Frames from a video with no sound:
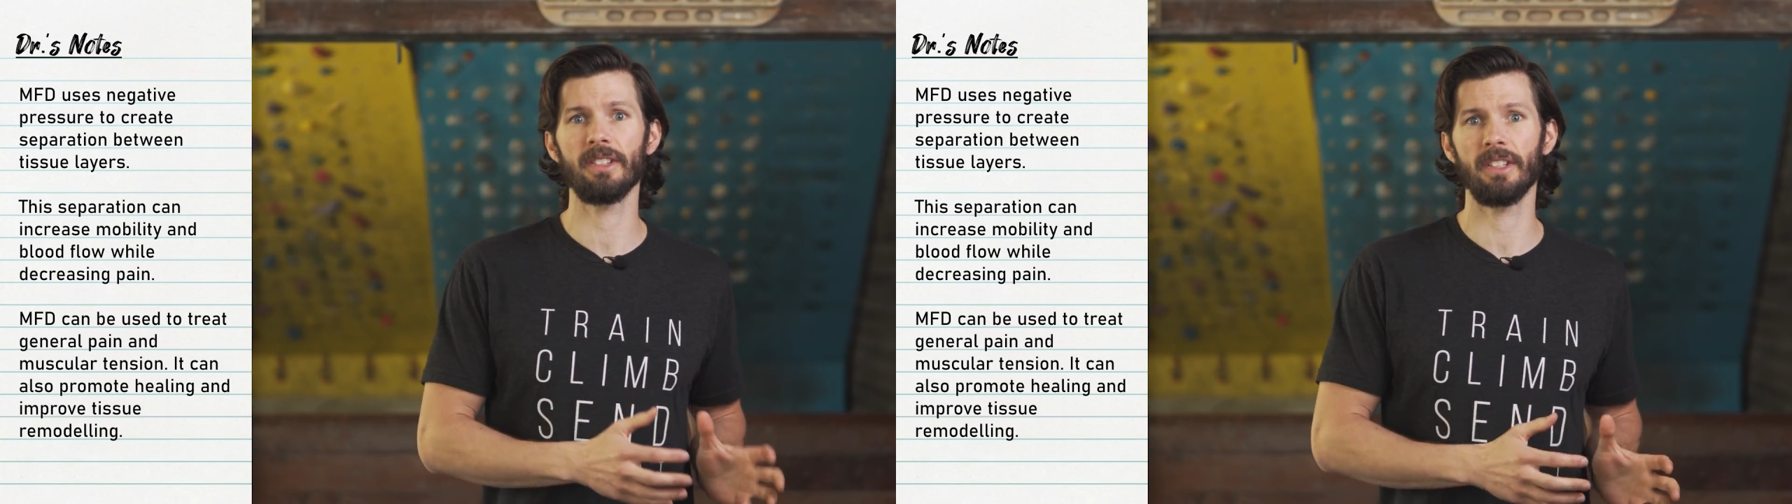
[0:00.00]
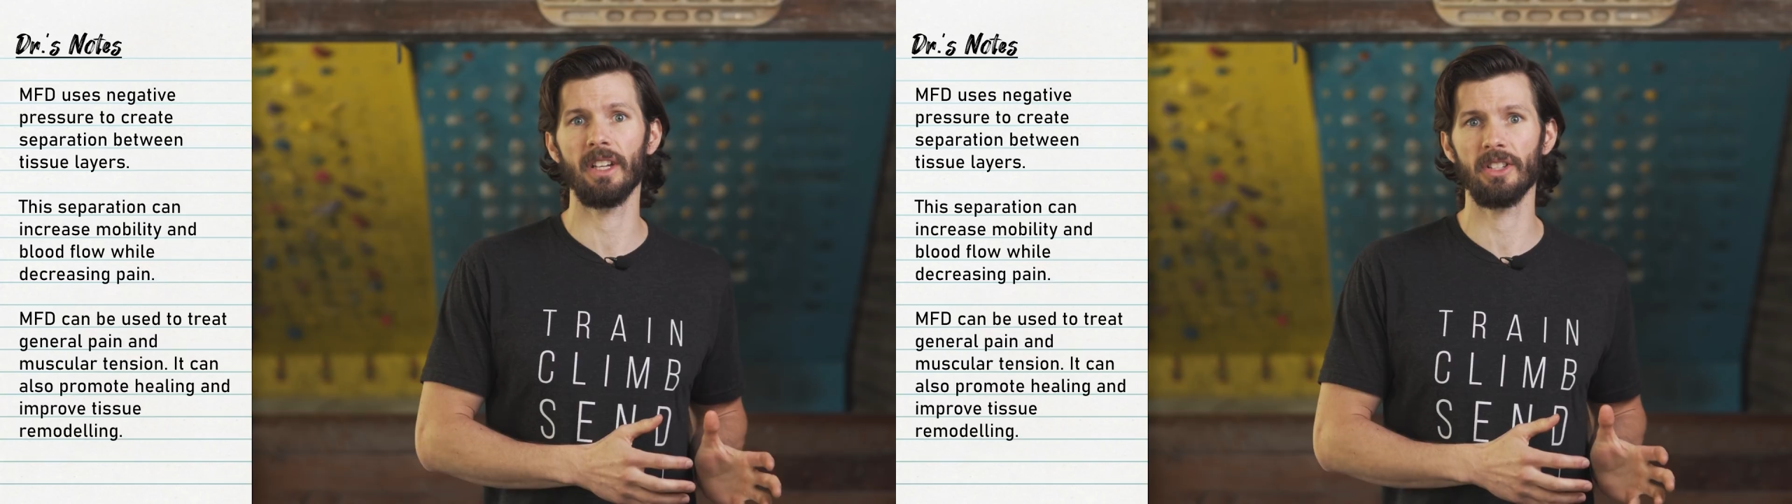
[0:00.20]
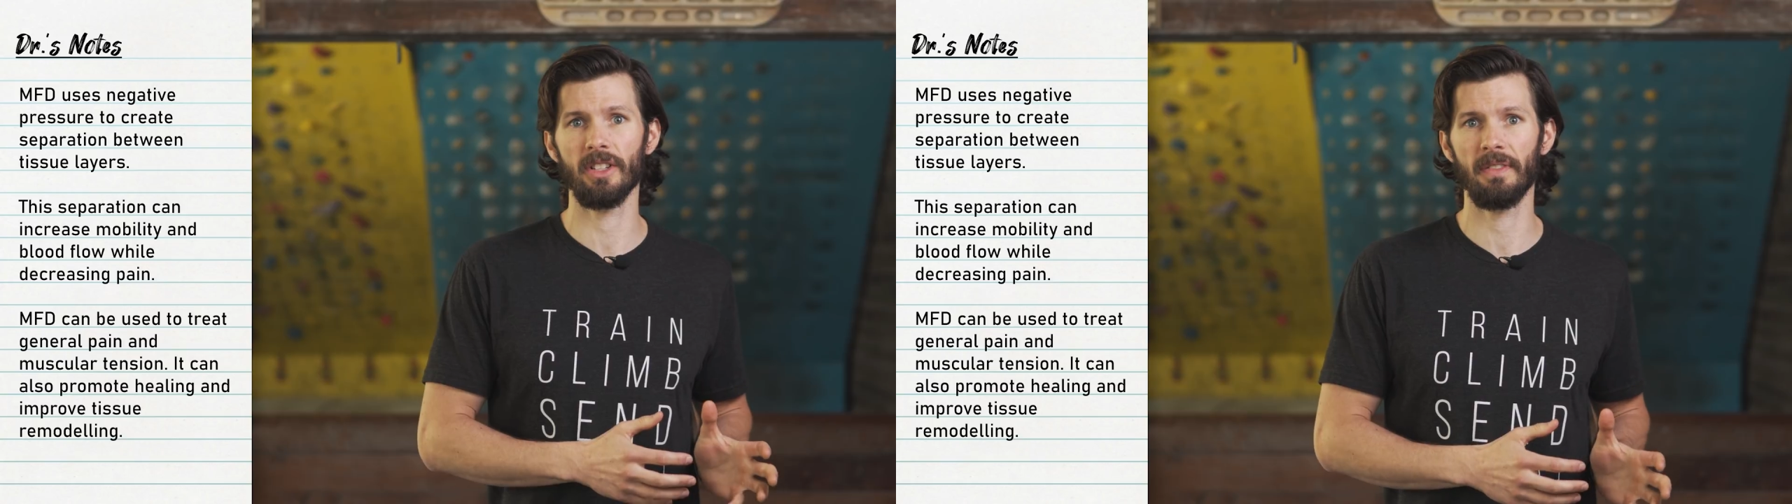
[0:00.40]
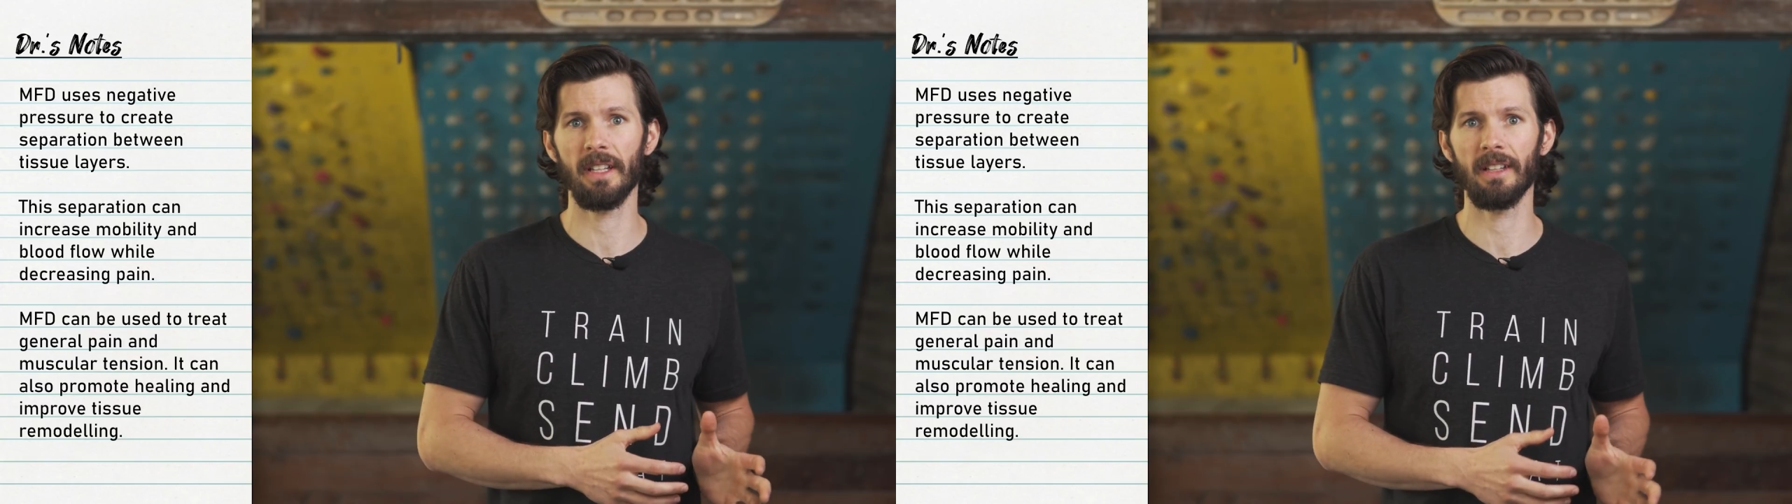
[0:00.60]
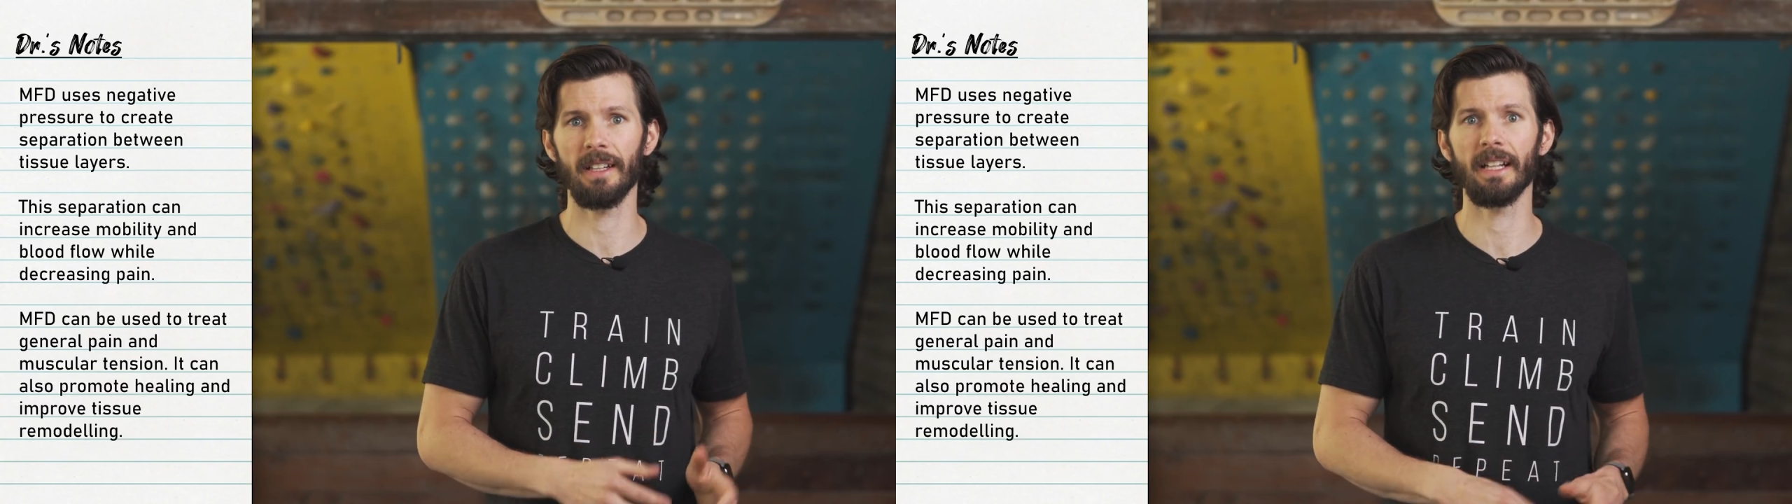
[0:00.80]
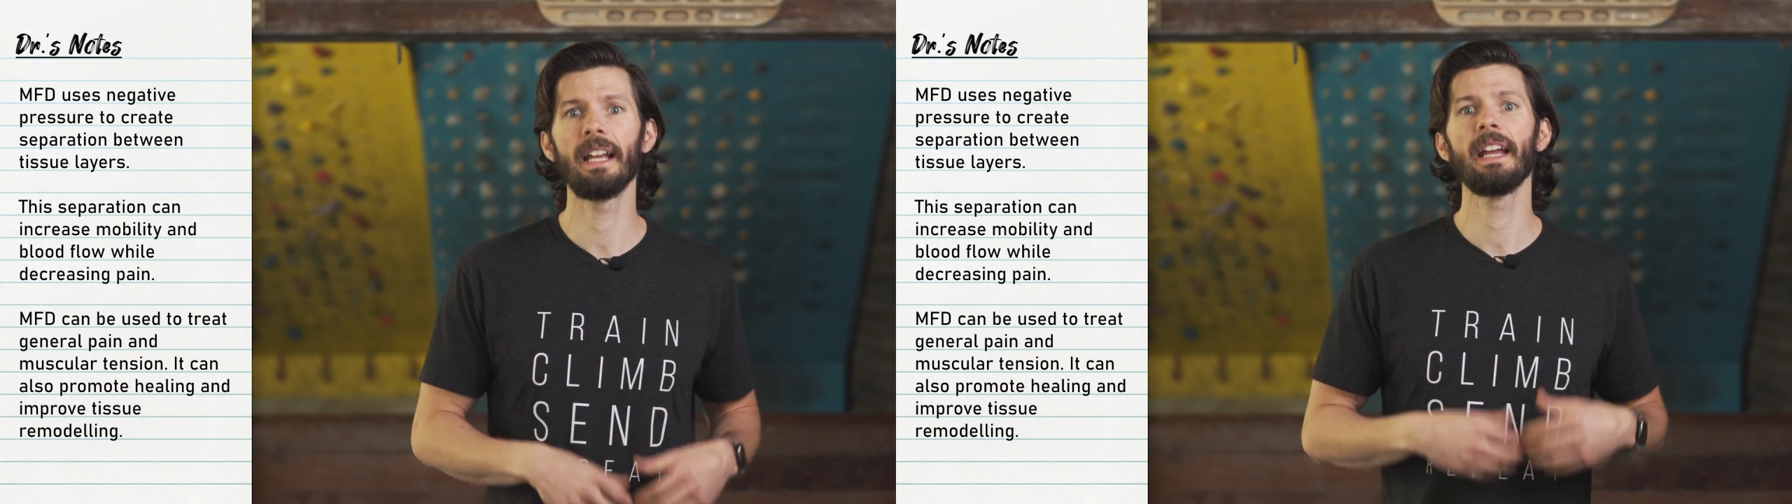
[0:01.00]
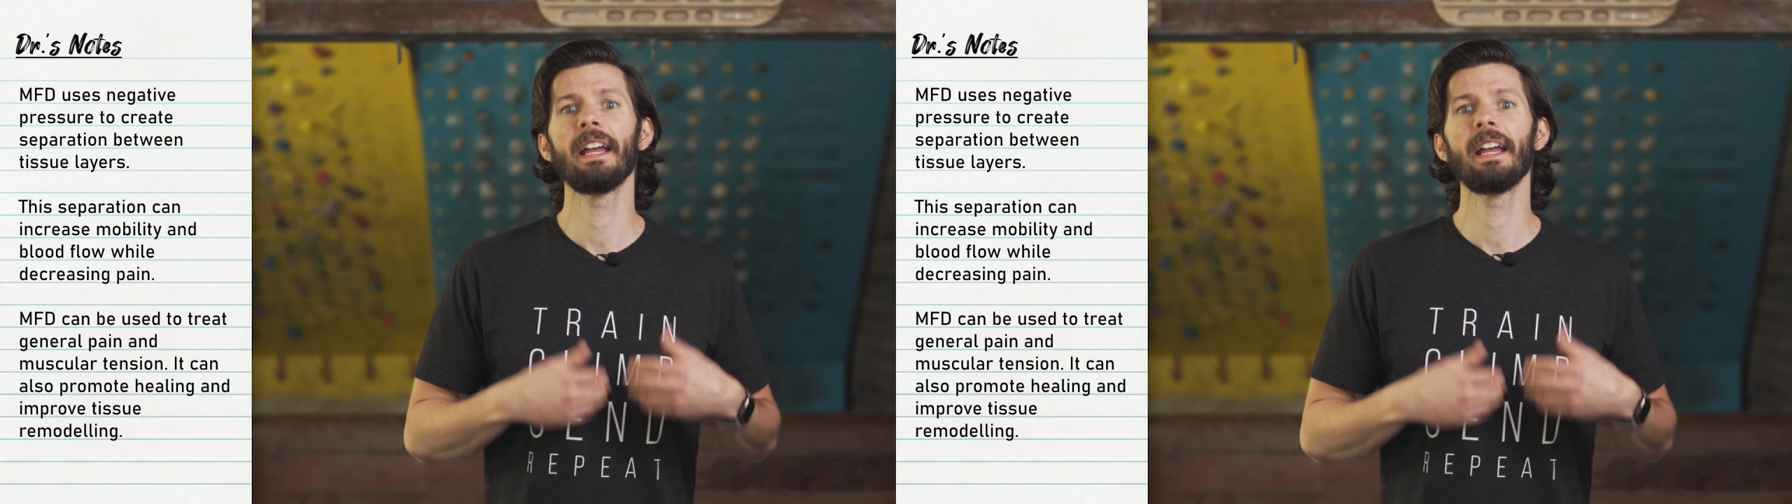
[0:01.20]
stages of healing,